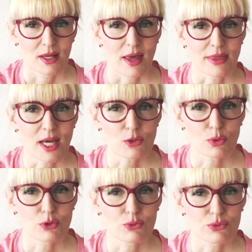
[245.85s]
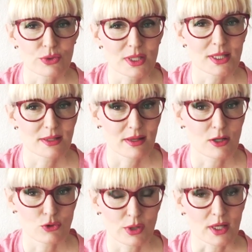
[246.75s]
And that's what really did
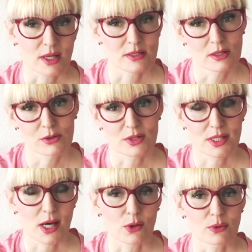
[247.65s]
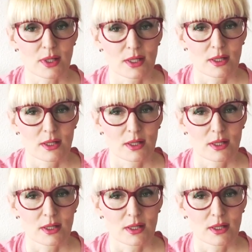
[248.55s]
the trick as it looks now.